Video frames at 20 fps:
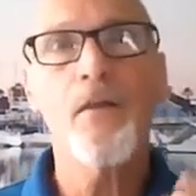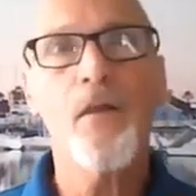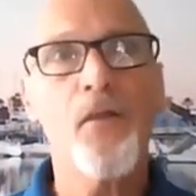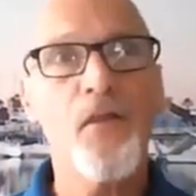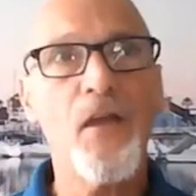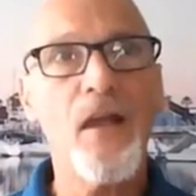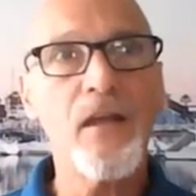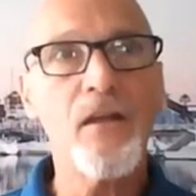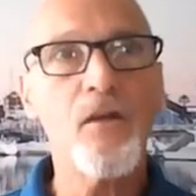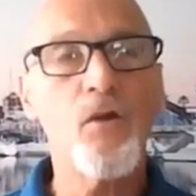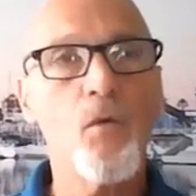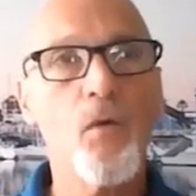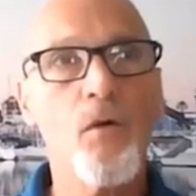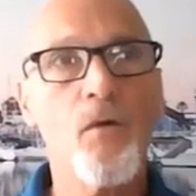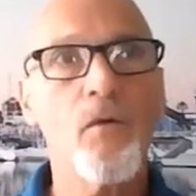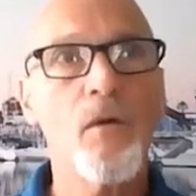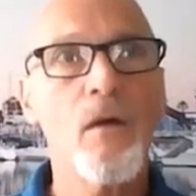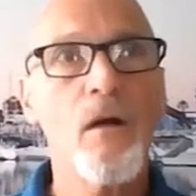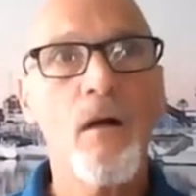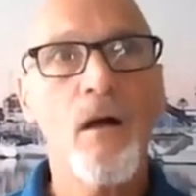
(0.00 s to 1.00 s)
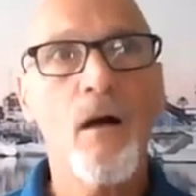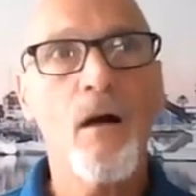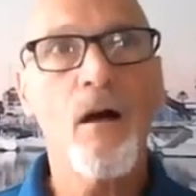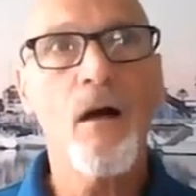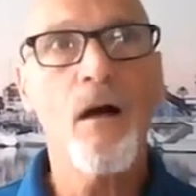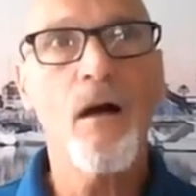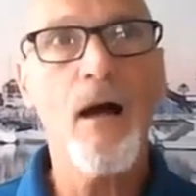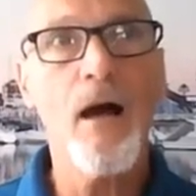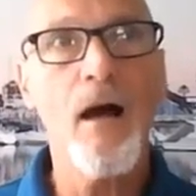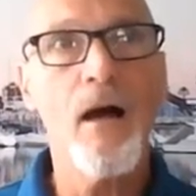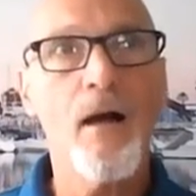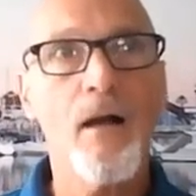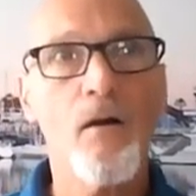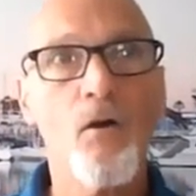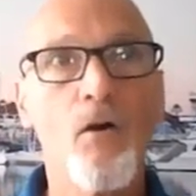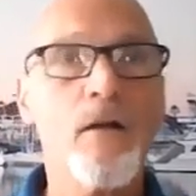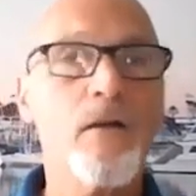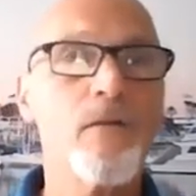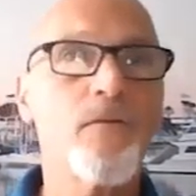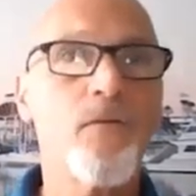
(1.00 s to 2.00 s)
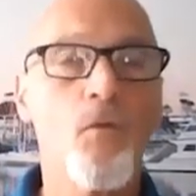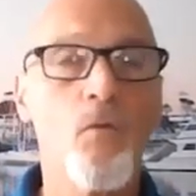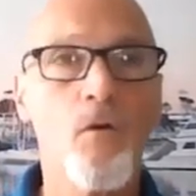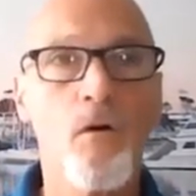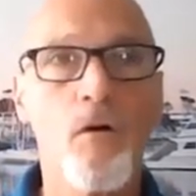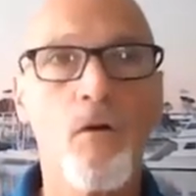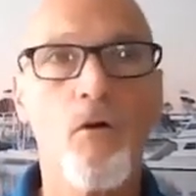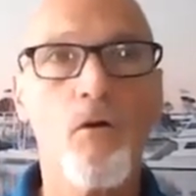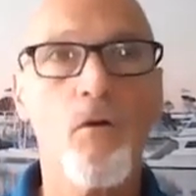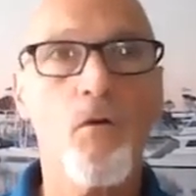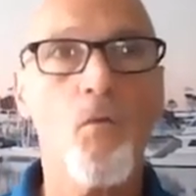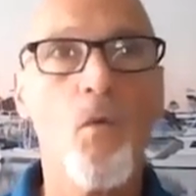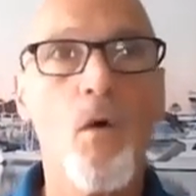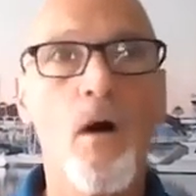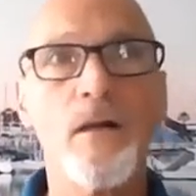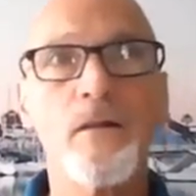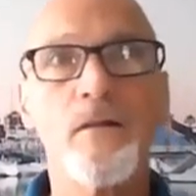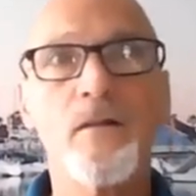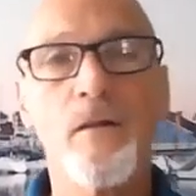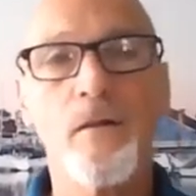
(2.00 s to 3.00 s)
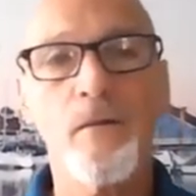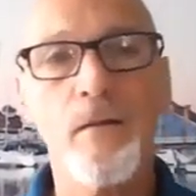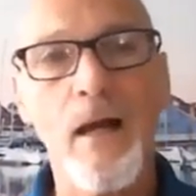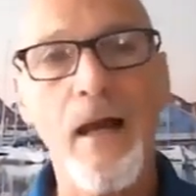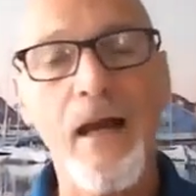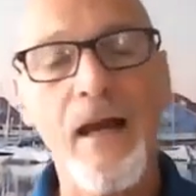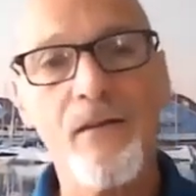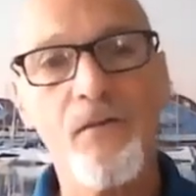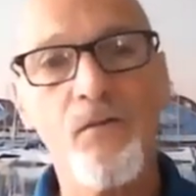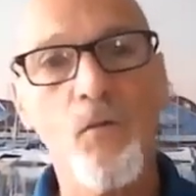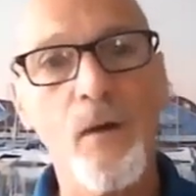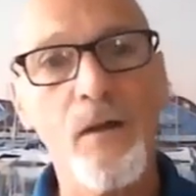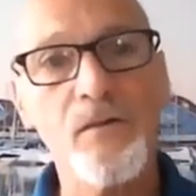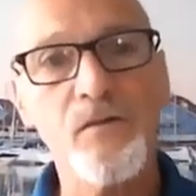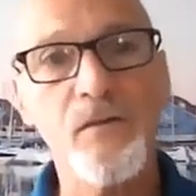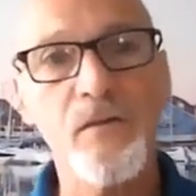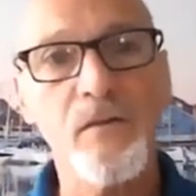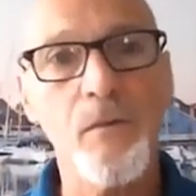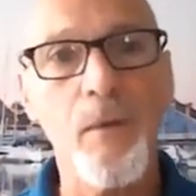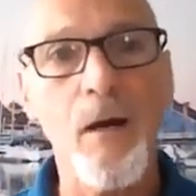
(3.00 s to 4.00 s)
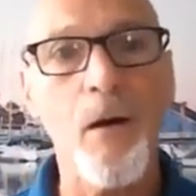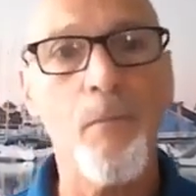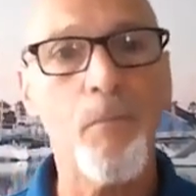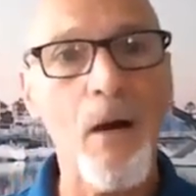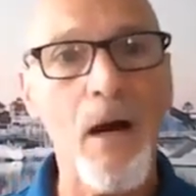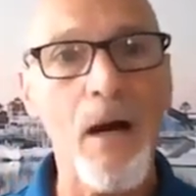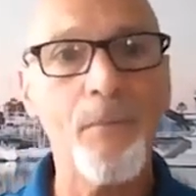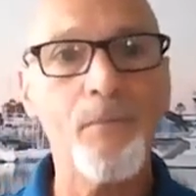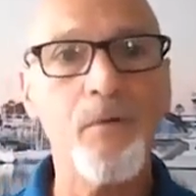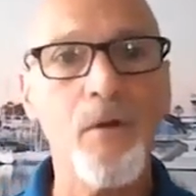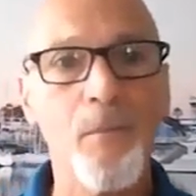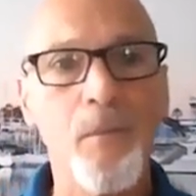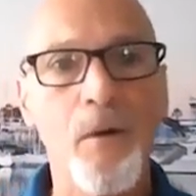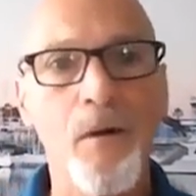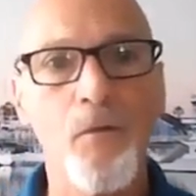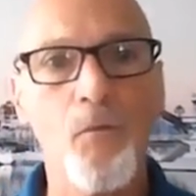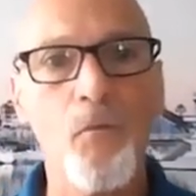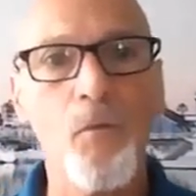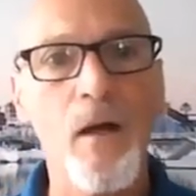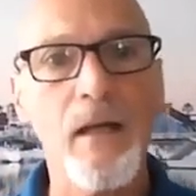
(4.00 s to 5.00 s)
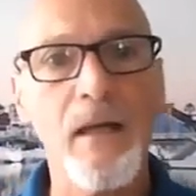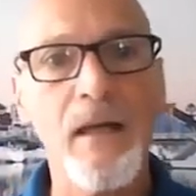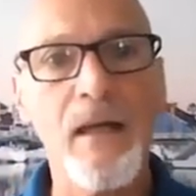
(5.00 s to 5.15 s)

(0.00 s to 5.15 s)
the thing you were looking for or wanting to ask questions about pops up on the right